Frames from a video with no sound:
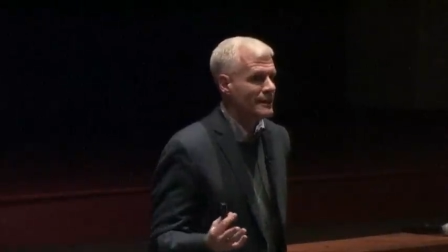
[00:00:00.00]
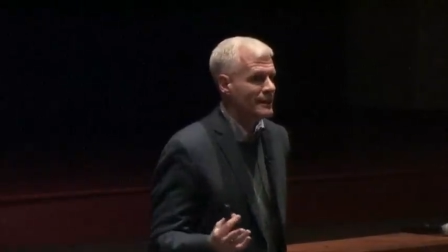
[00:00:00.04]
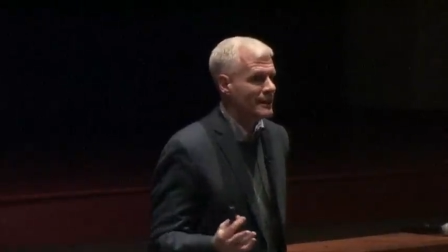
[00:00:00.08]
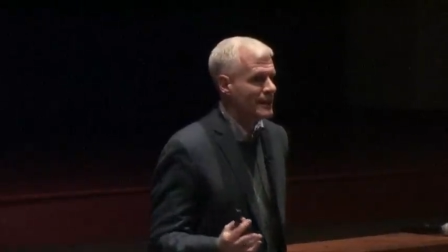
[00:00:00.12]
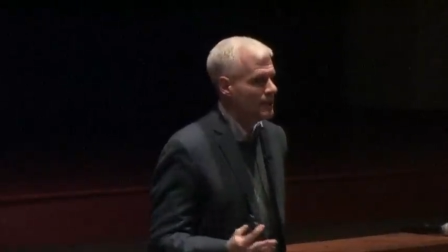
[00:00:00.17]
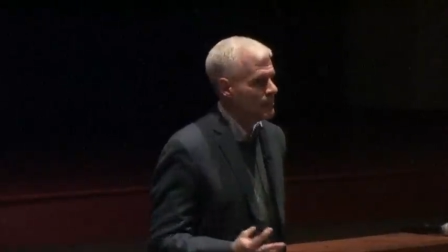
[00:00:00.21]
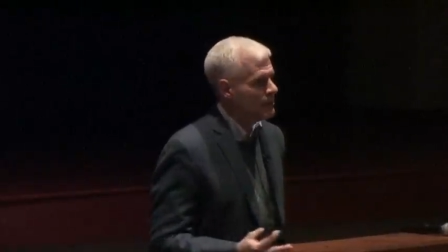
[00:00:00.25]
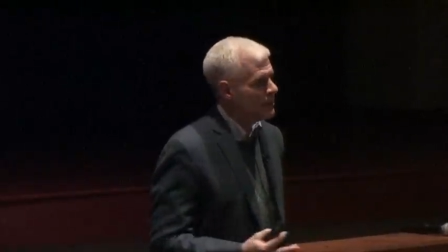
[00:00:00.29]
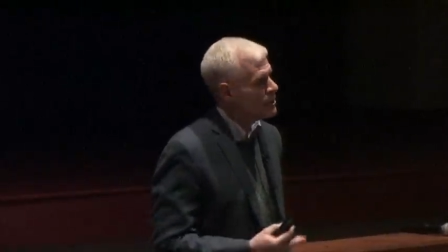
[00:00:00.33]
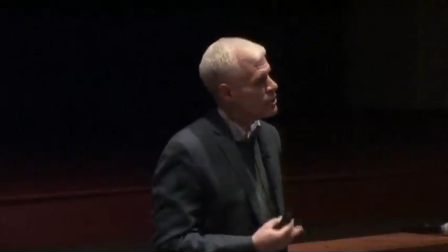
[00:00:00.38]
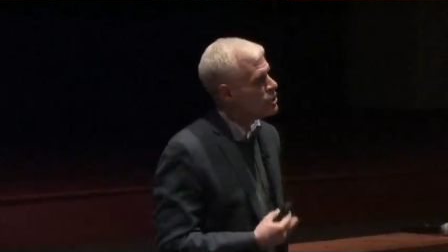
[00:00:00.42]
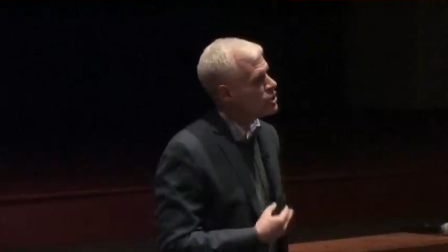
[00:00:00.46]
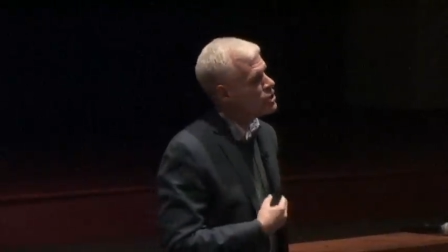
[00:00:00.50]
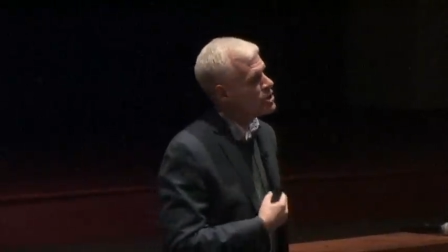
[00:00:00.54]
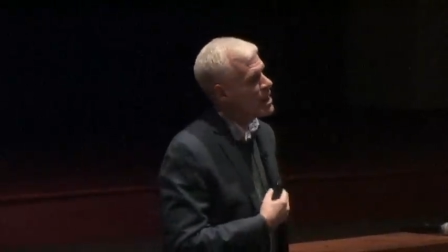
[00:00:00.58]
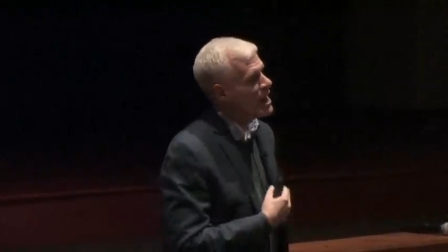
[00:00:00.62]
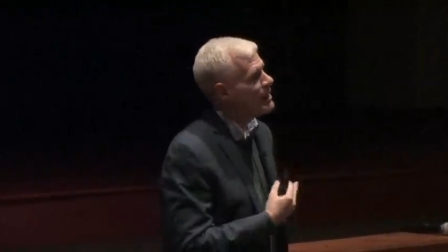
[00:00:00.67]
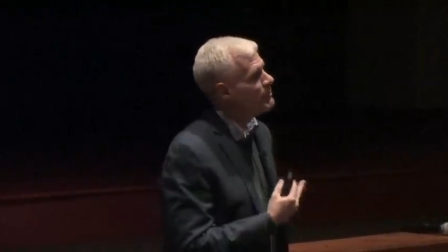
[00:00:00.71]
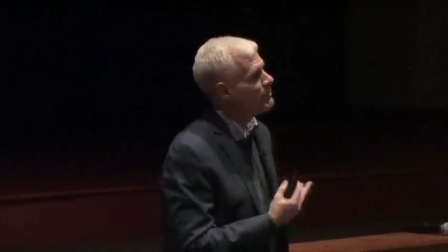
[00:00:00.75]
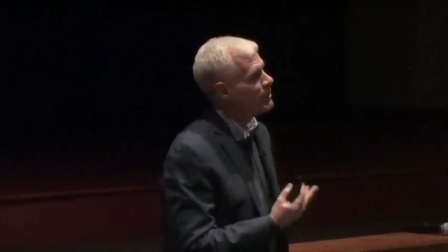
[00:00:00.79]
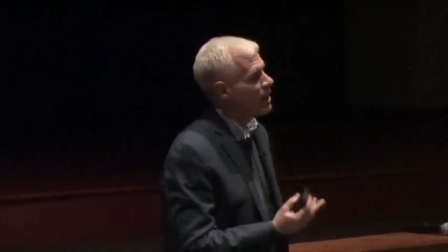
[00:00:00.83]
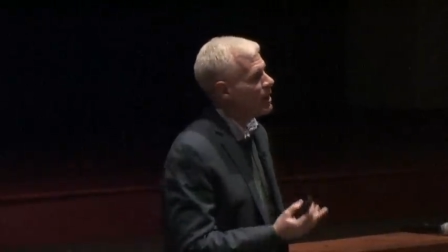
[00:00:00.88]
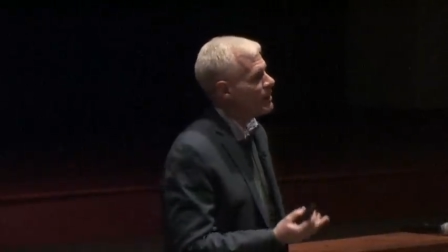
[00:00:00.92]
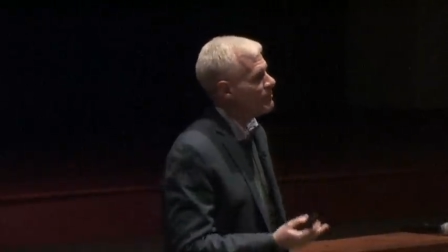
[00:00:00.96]
And it brings
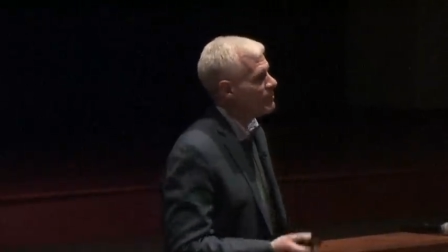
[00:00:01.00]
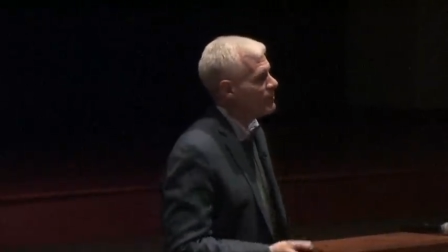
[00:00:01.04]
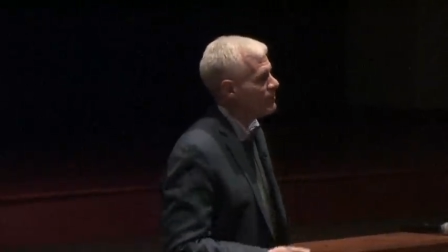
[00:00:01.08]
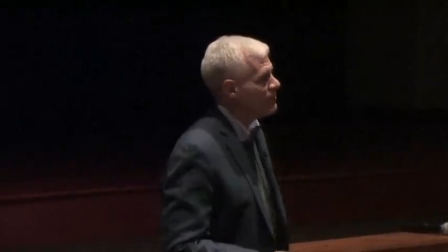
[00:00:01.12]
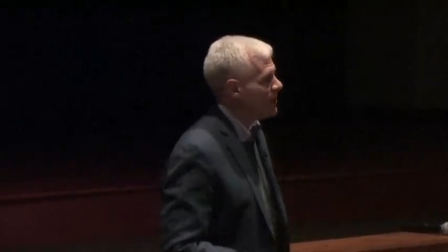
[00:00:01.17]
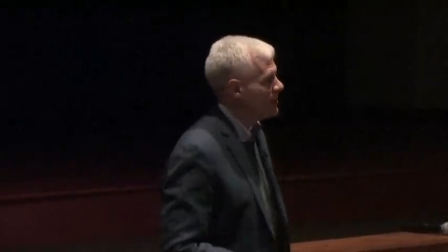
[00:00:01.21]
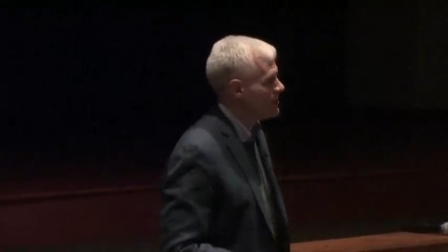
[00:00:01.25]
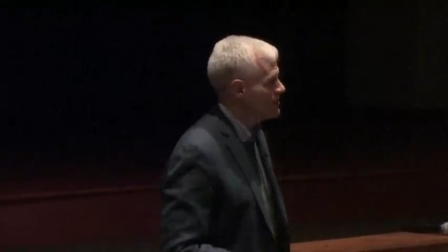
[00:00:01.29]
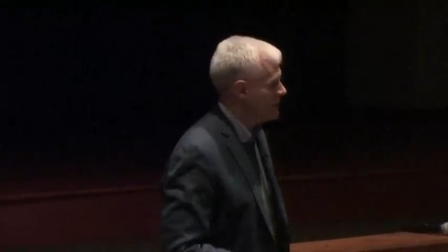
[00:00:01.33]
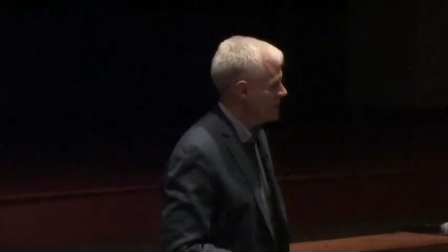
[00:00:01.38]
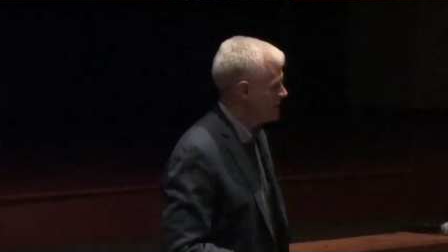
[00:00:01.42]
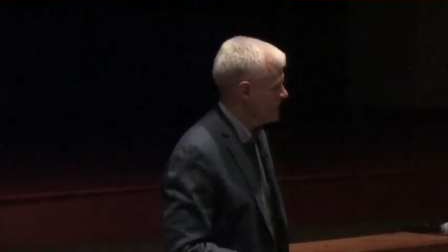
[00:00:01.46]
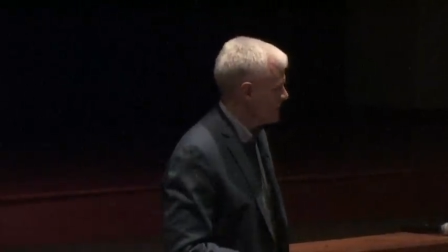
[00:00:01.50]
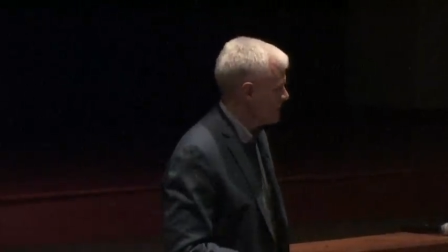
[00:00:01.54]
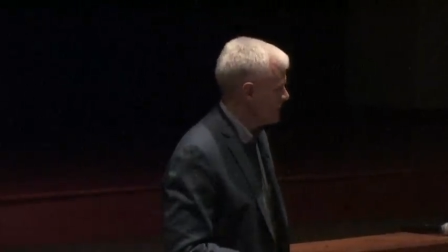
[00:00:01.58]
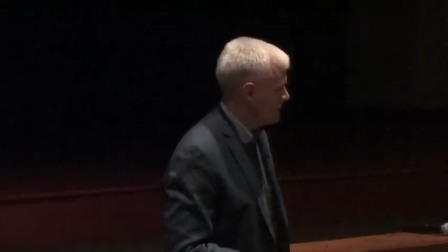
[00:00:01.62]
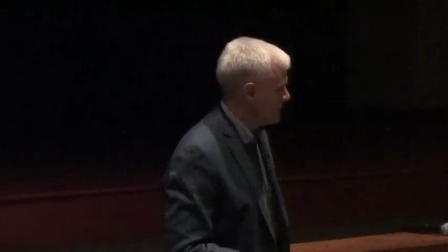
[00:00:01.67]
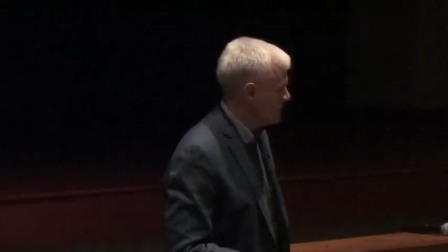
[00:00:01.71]
shame in our profession.